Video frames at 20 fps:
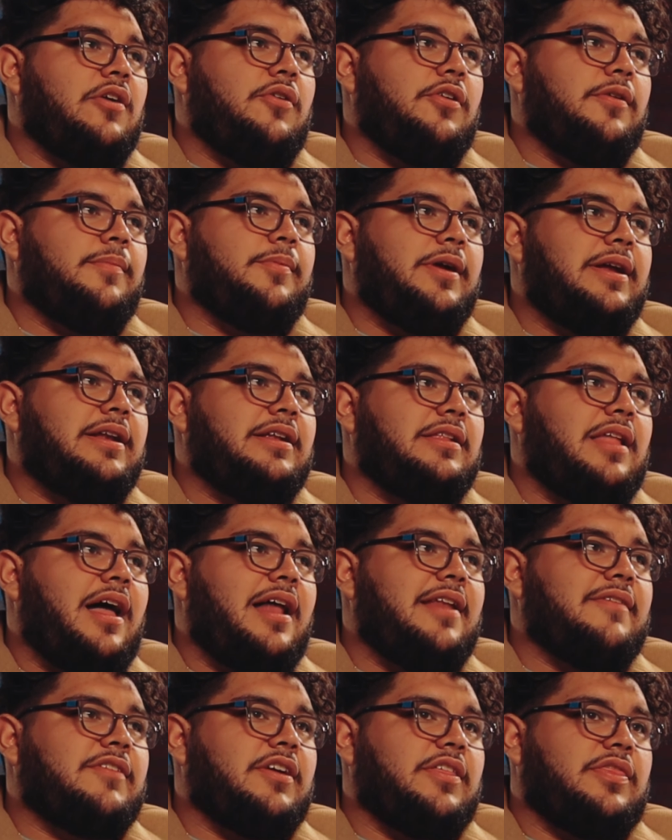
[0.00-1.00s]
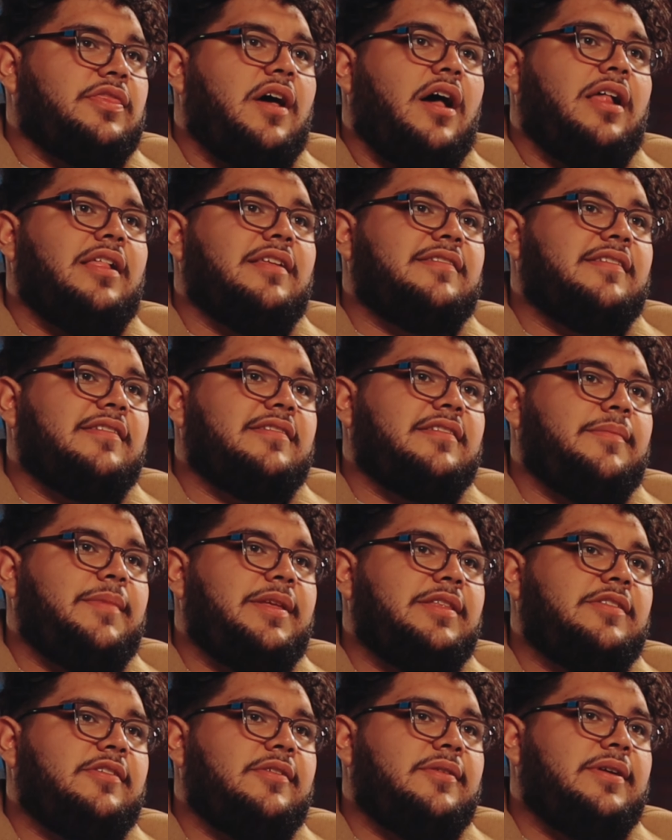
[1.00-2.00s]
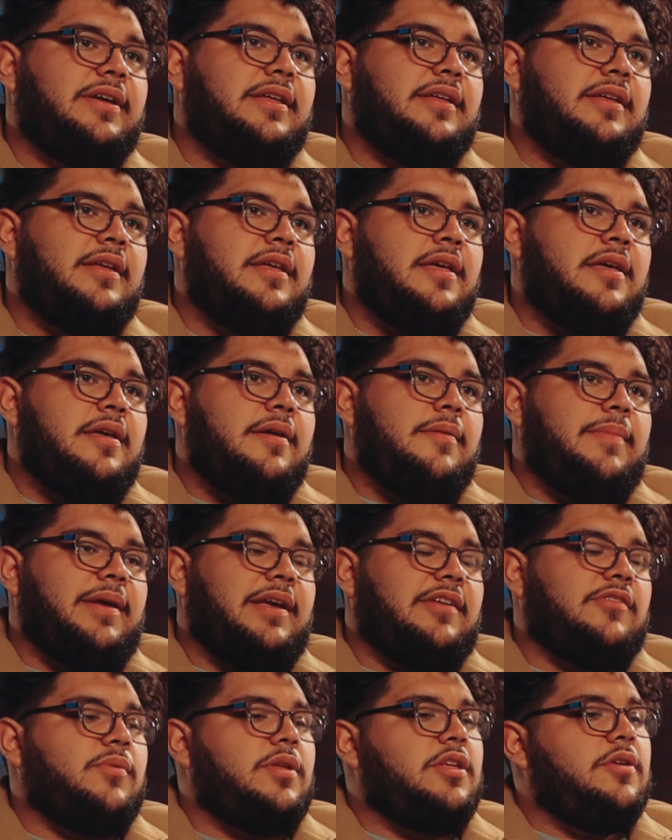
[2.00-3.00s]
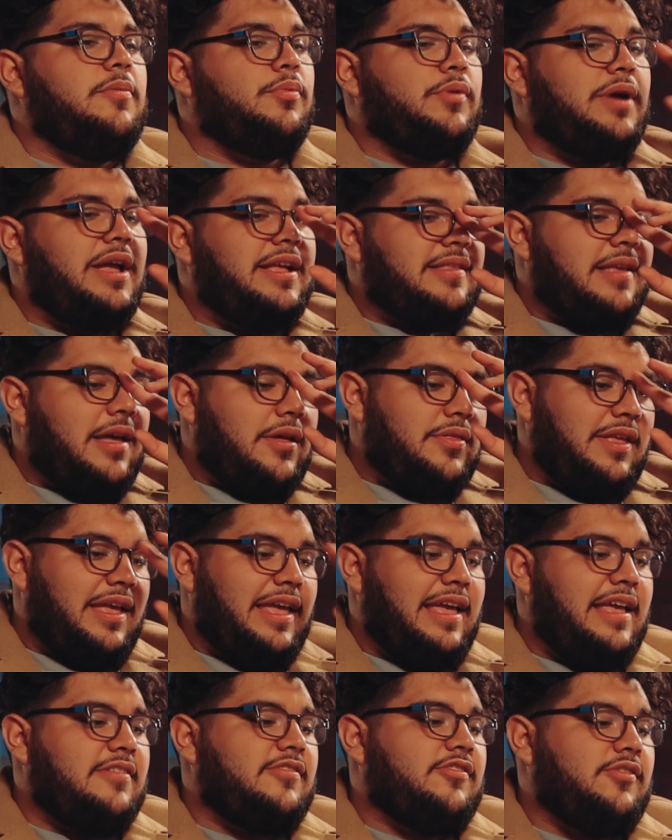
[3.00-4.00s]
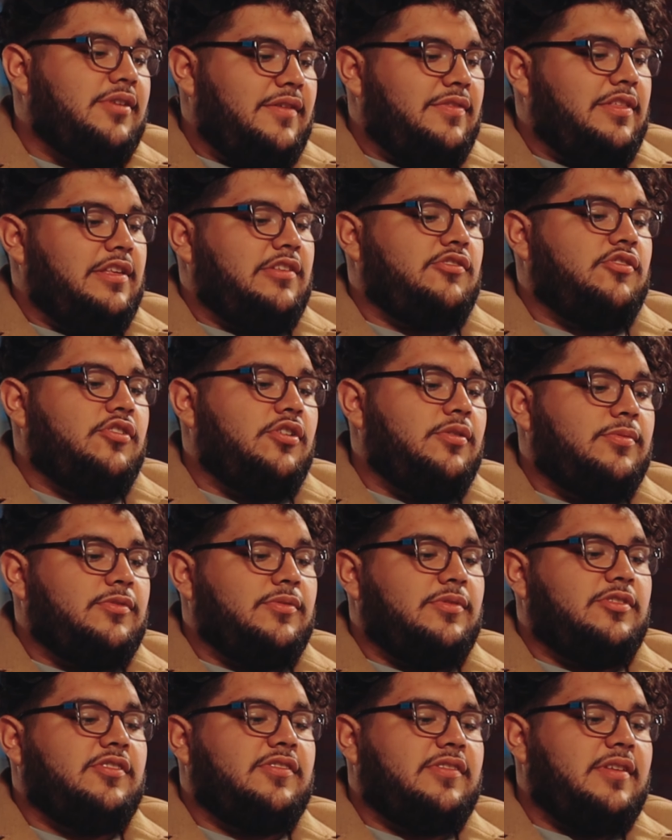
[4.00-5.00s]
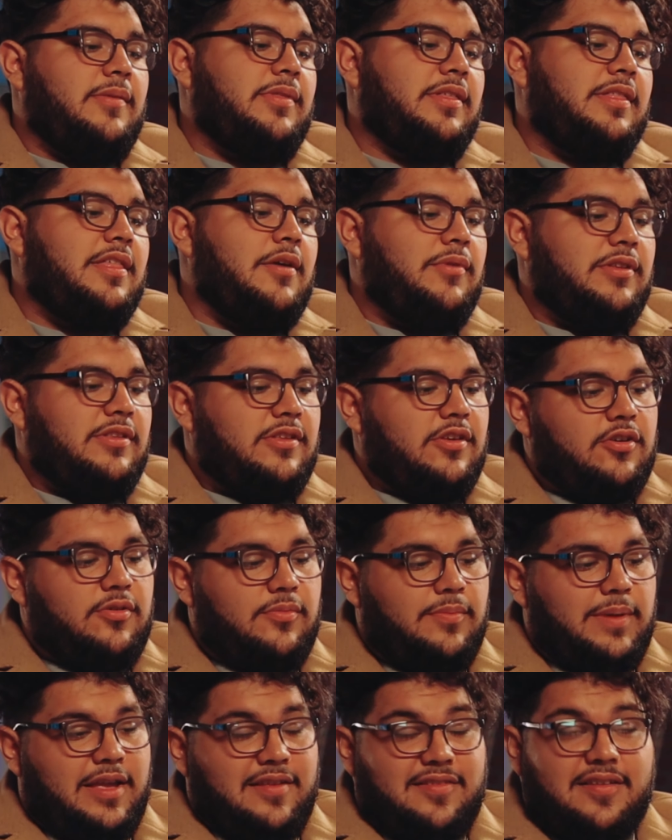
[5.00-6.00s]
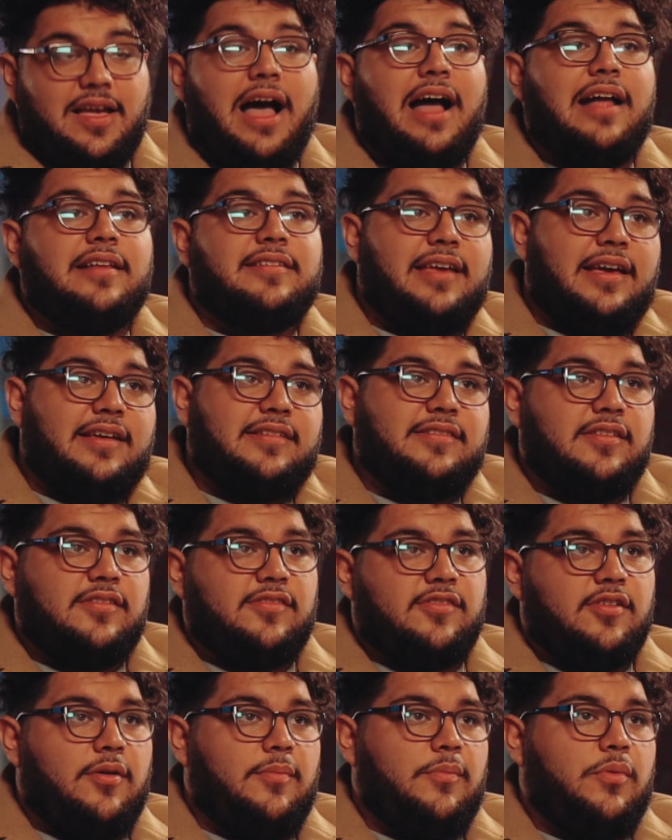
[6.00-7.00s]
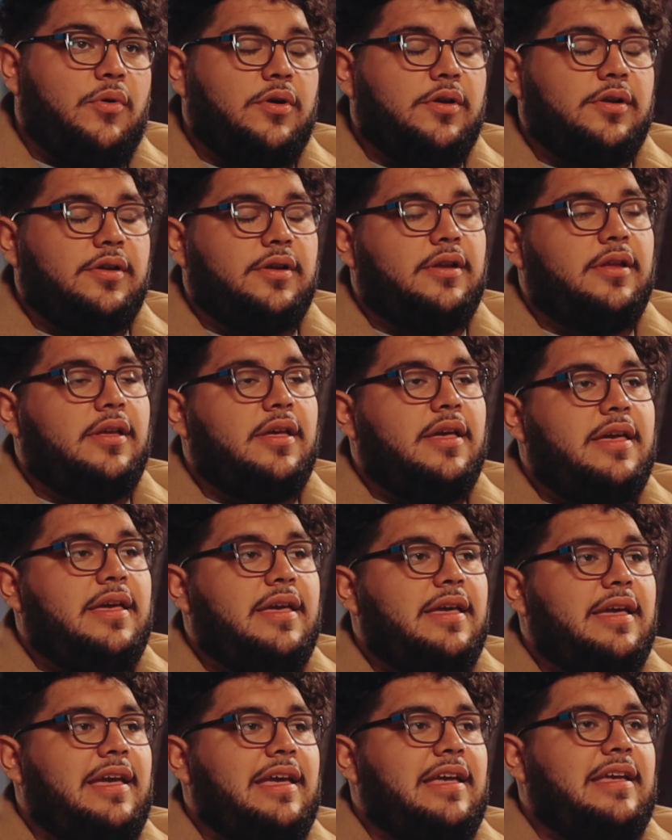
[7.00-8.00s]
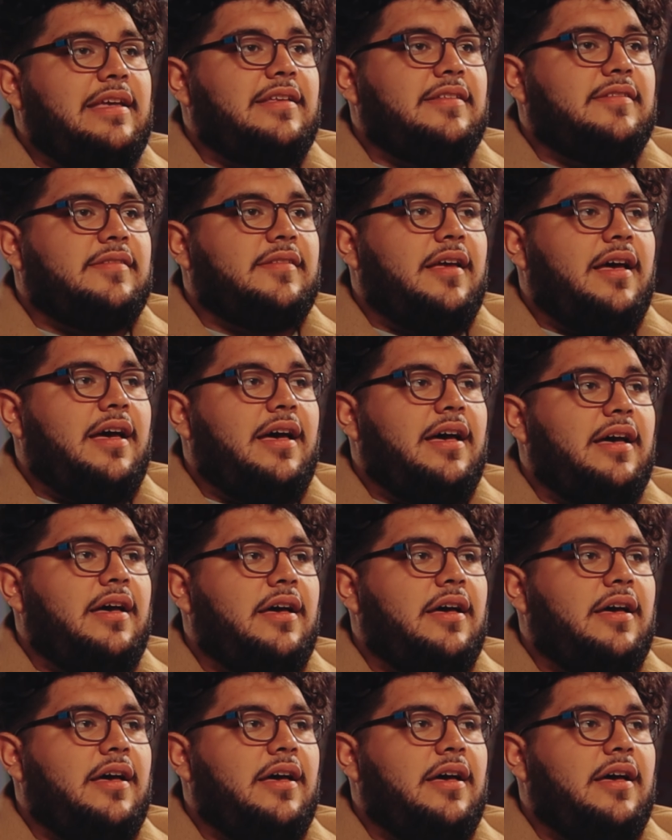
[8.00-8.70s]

incorporate a lot of Catholicism into it, because when you break down the history of these groups, which is something that we do because context is so important, is